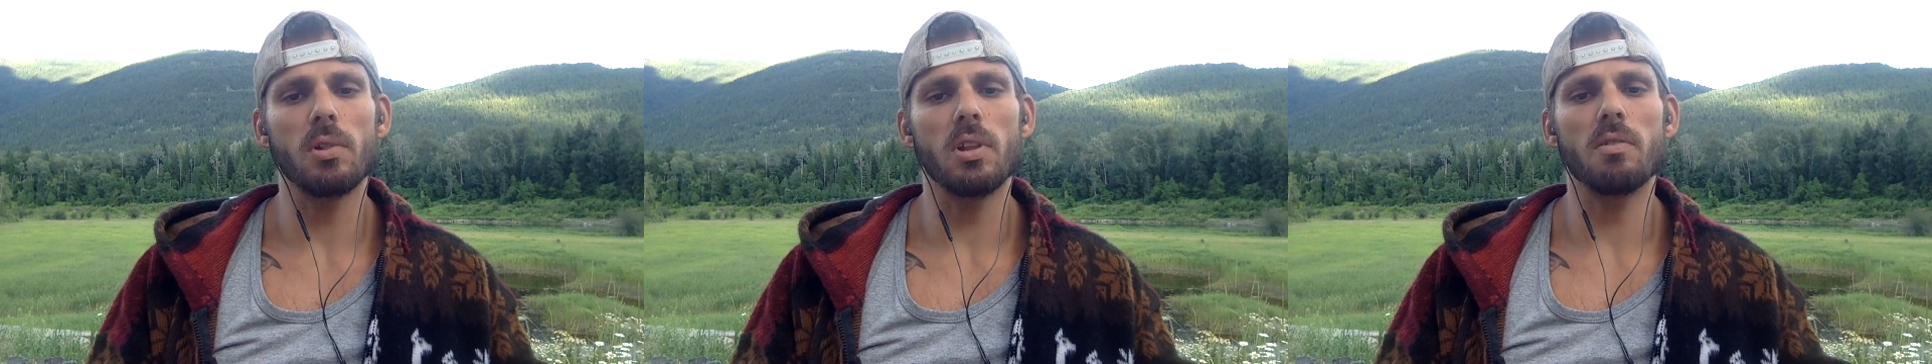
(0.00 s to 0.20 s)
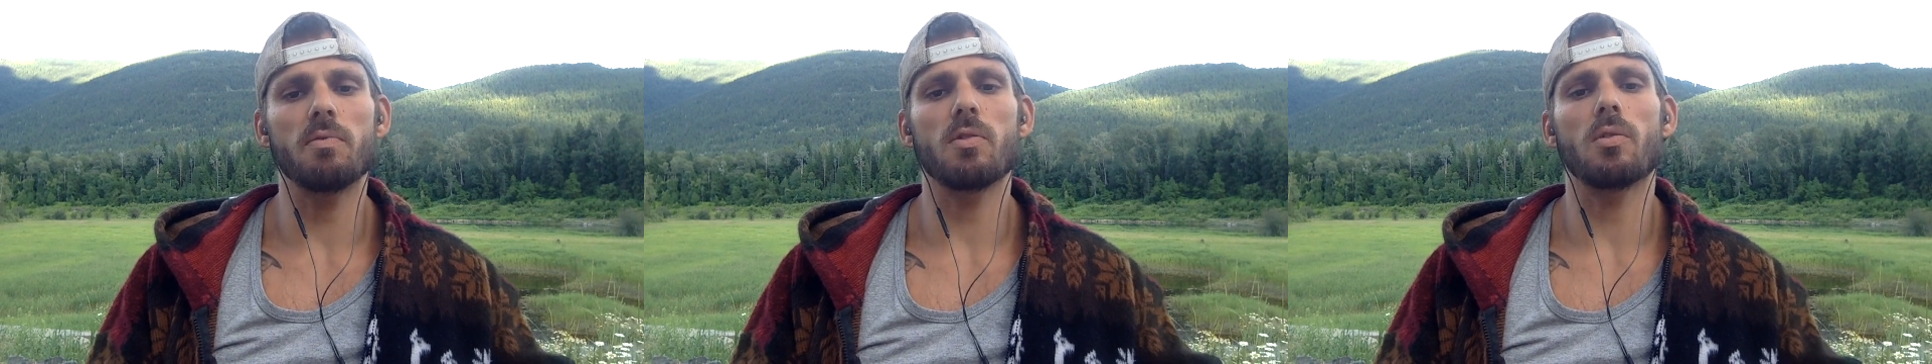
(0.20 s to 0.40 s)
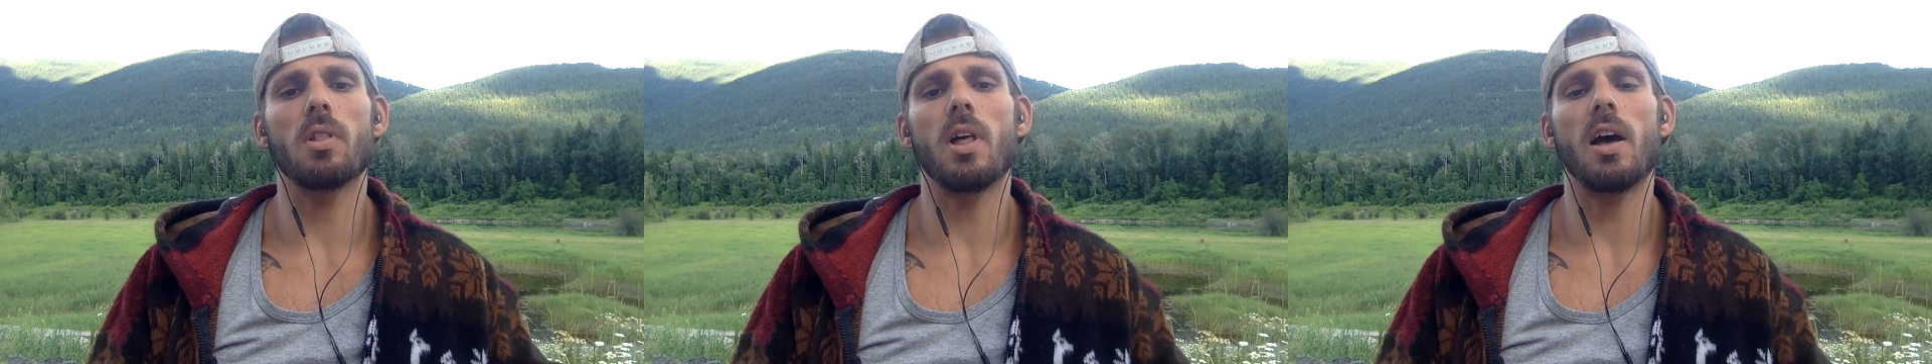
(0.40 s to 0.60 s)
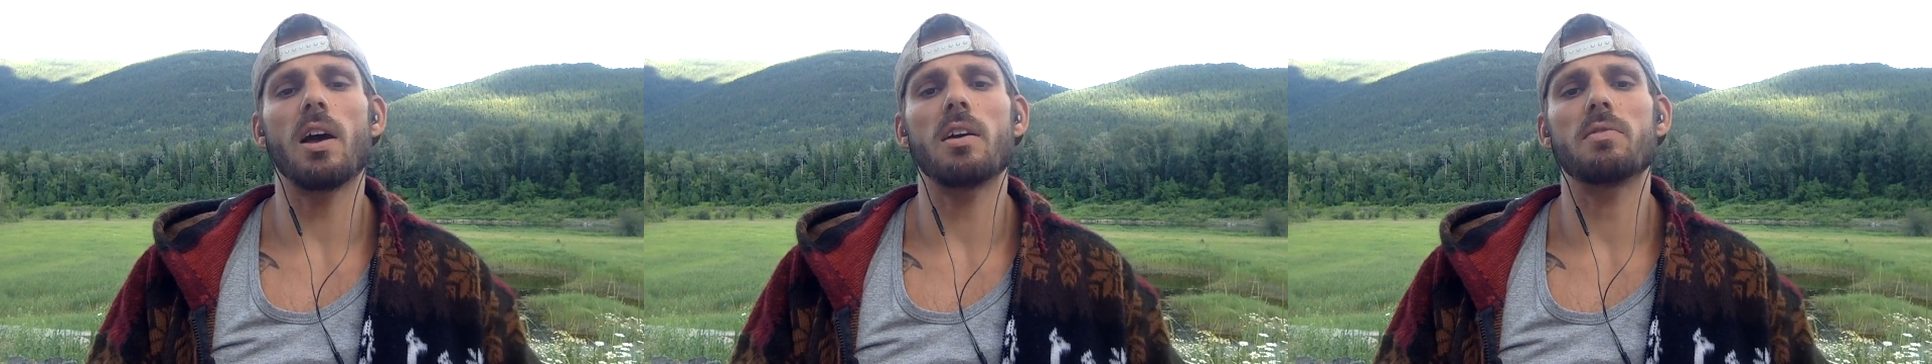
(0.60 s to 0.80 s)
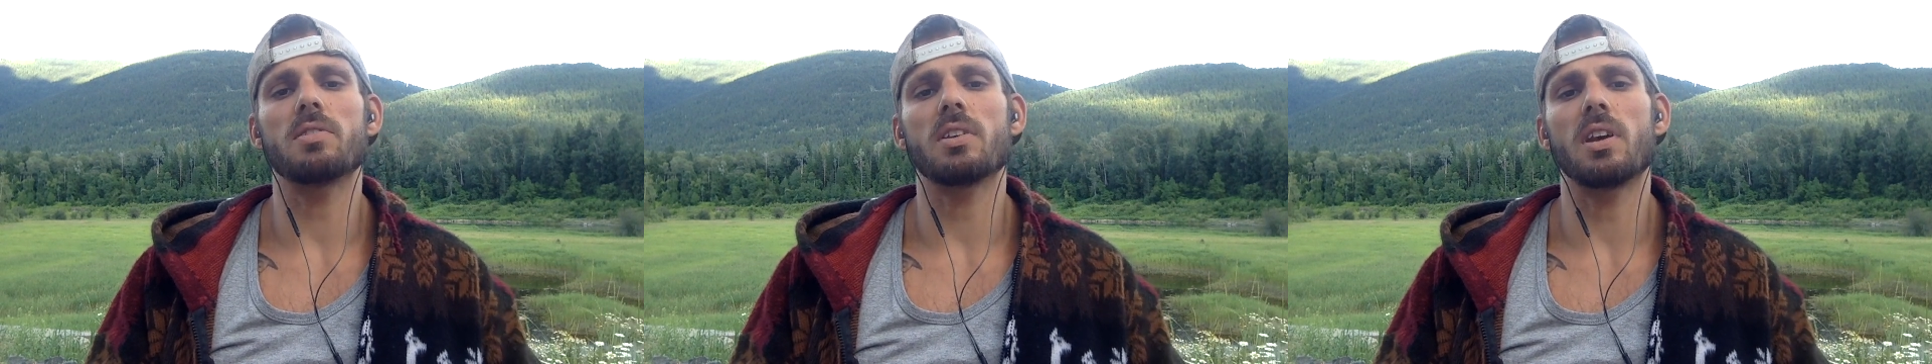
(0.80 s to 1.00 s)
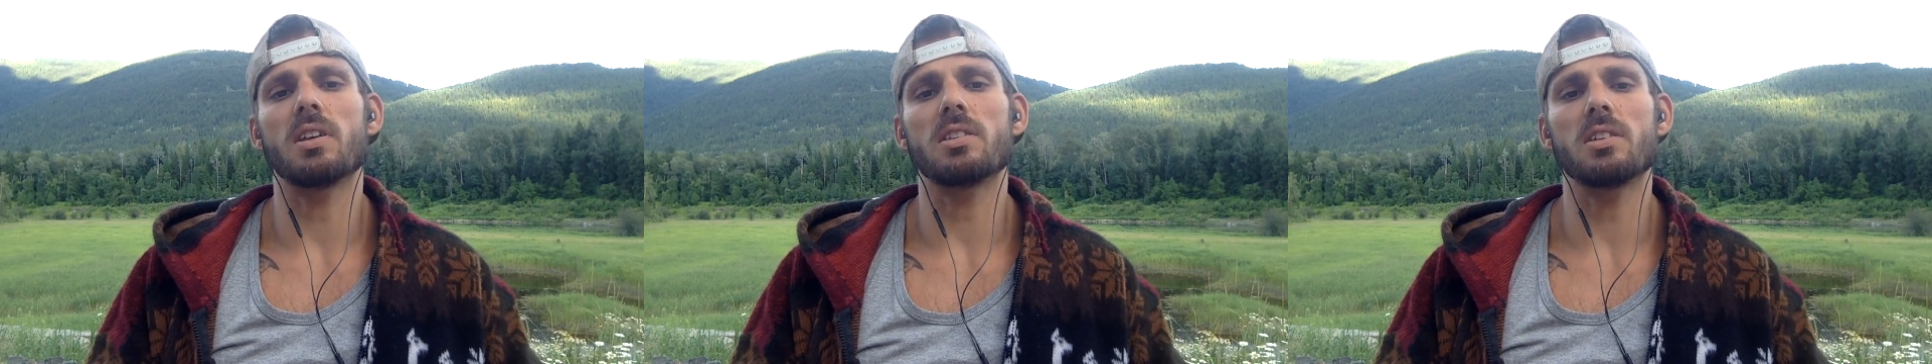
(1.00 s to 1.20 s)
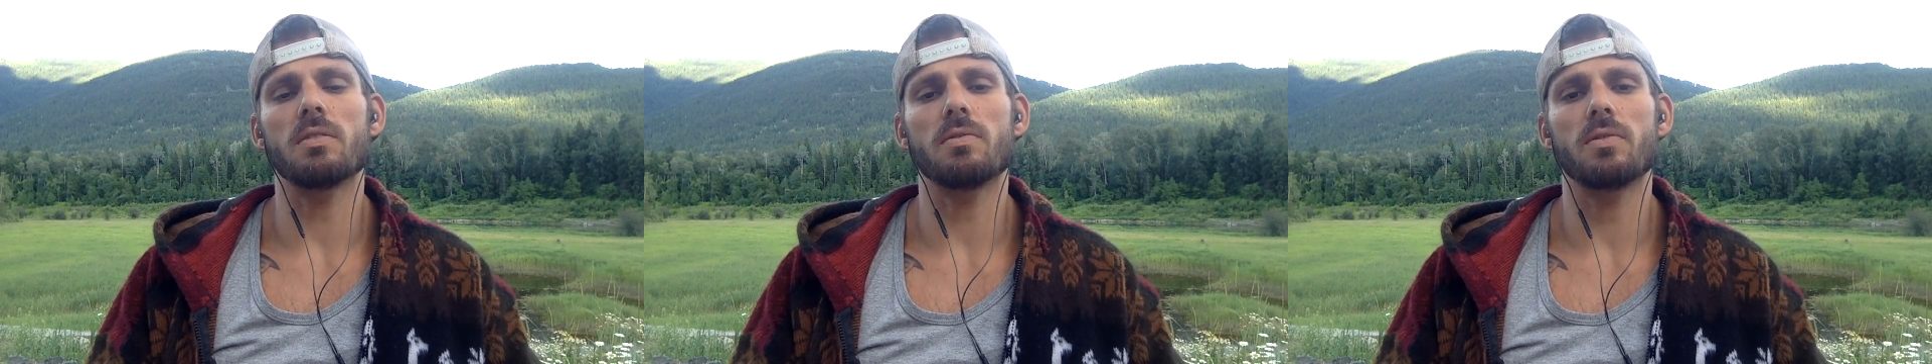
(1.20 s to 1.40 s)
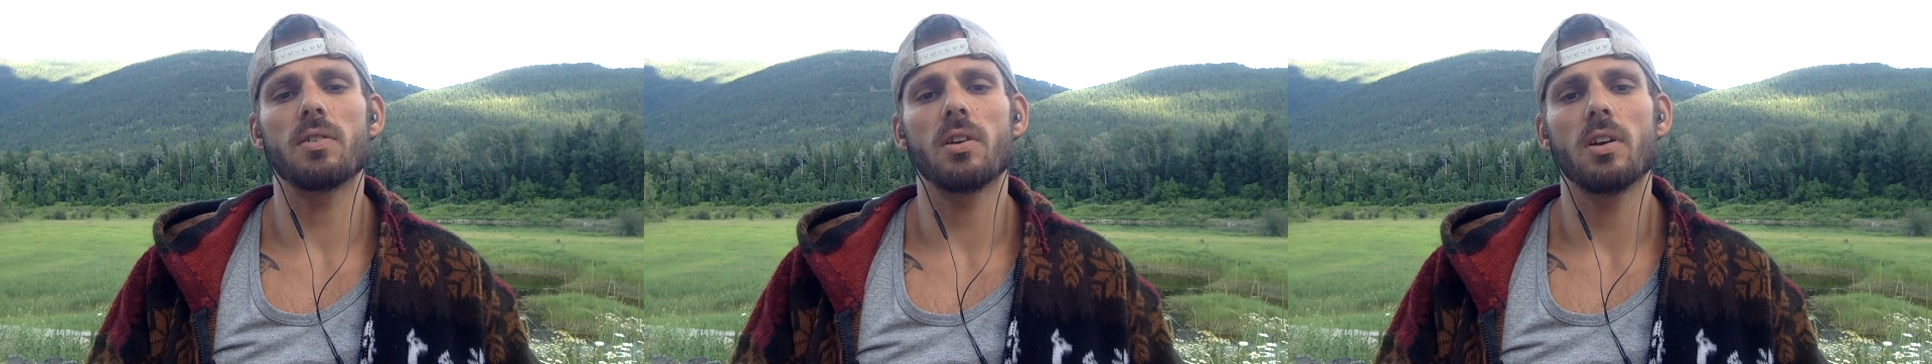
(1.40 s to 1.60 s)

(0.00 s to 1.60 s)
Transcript: live their lives as if